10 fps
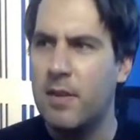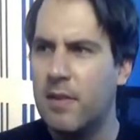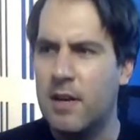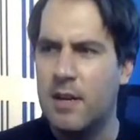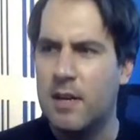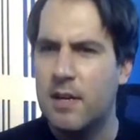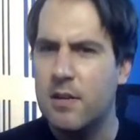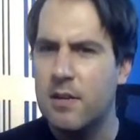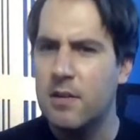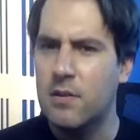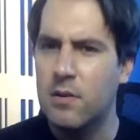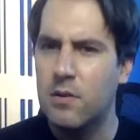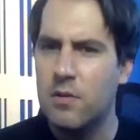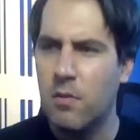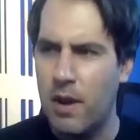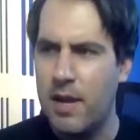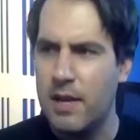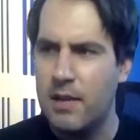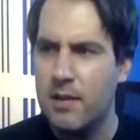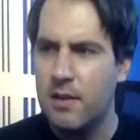With
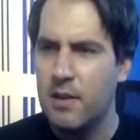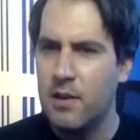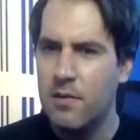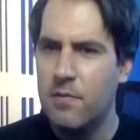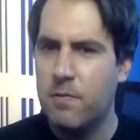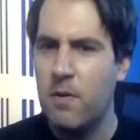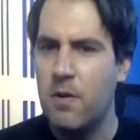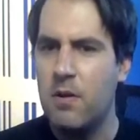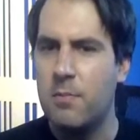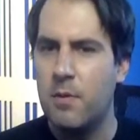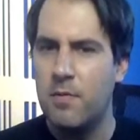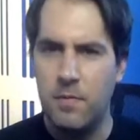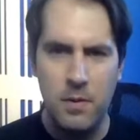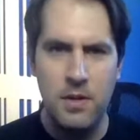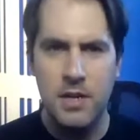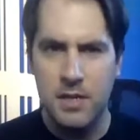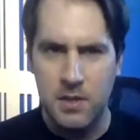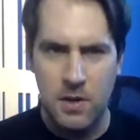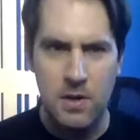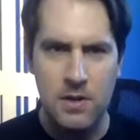Greg from Vola
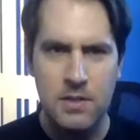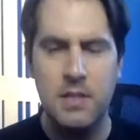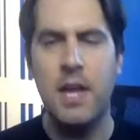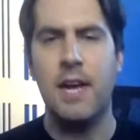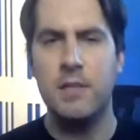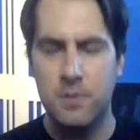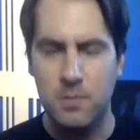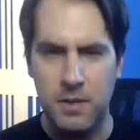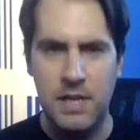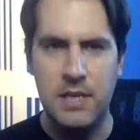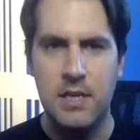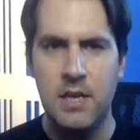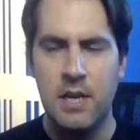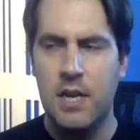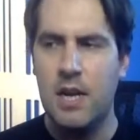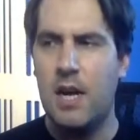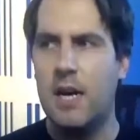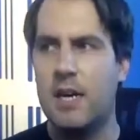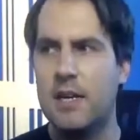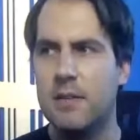Guitars last week.
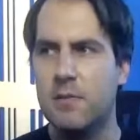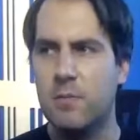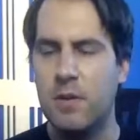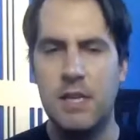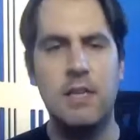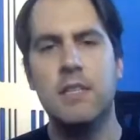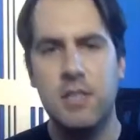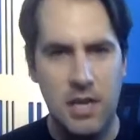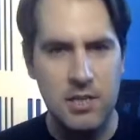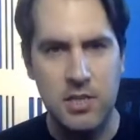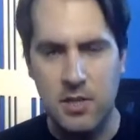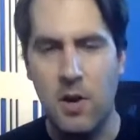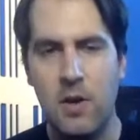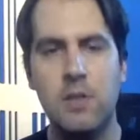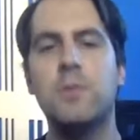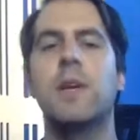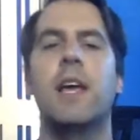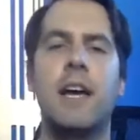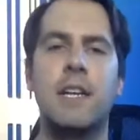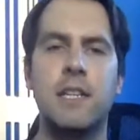We exchanged guitars. We
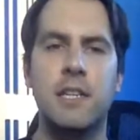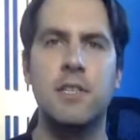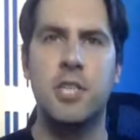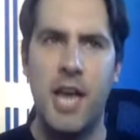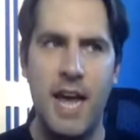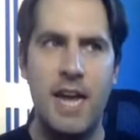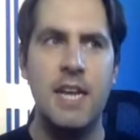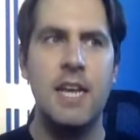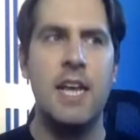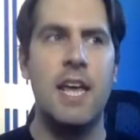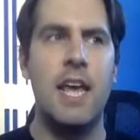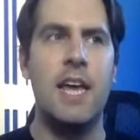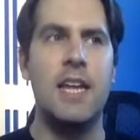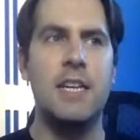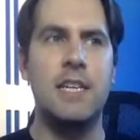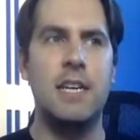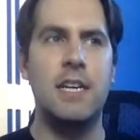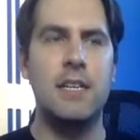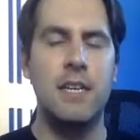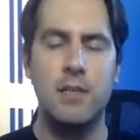had a little chat, and
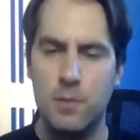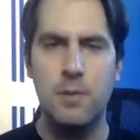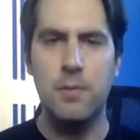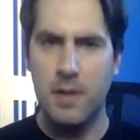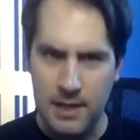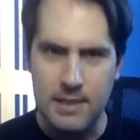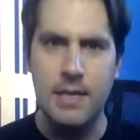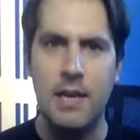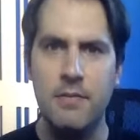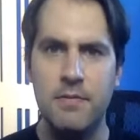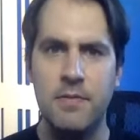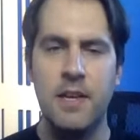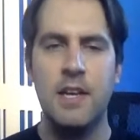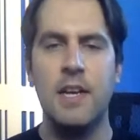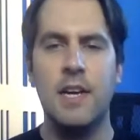yes, we were playing it safe.